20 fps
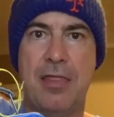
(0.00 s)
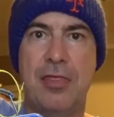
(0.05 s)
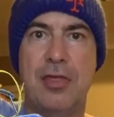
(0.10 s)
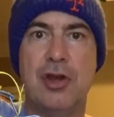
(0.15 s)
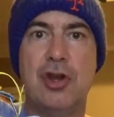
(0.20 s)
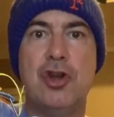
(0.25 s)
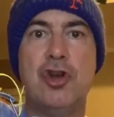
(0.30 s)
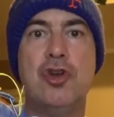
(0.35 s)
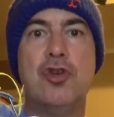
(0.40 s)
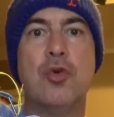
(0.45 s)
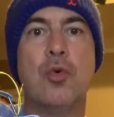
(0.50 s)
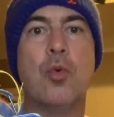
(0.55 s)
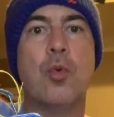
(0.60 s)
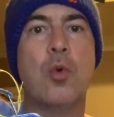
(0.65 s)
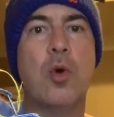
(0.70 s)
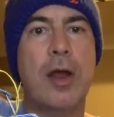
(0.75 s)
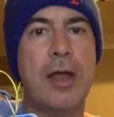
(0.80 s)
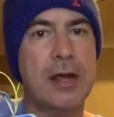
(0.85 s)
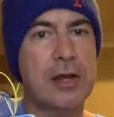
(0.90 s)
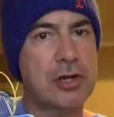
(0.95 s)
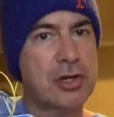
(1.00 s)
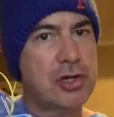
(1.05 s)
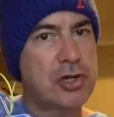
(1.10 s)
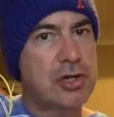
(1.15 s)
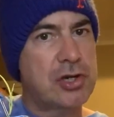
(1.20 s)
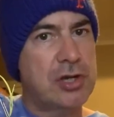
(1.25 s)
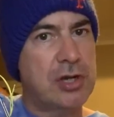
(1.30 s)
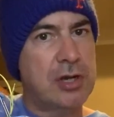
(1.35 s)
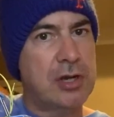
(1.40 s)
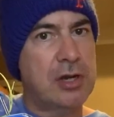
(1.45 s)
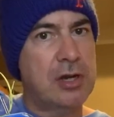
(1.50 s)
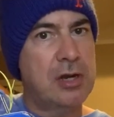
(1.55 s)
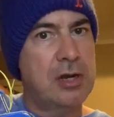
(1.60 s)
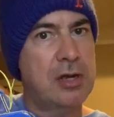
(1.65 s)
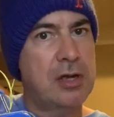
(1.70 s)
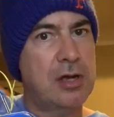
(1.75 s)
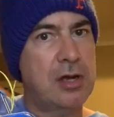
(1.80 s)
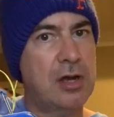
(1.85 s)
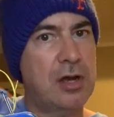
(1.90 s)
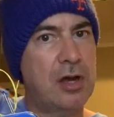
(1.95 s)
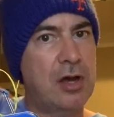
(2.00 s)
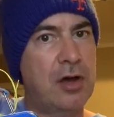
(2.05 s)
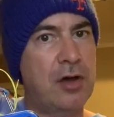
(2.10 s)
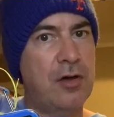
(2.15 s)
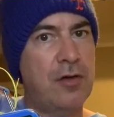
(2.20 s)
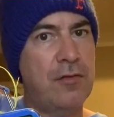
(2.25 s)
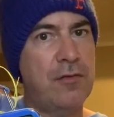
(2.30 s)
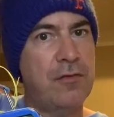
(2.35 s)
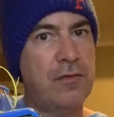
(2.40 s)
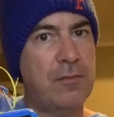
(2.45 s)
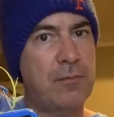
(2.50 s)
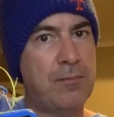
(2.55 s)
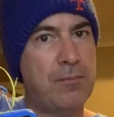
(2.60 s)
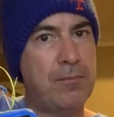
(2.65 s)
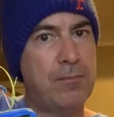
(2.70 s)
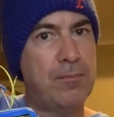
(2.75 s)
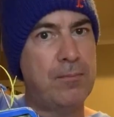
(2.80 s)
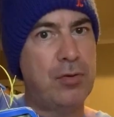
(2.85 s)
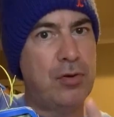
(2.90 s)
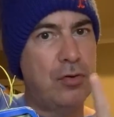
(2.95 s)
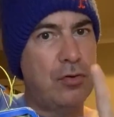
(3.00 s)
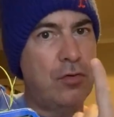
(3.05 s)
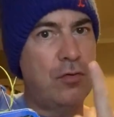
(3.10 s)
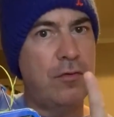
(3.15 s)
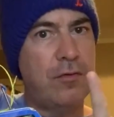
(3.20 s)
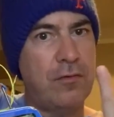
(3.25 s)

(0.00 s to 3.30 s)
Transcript: the direction of pull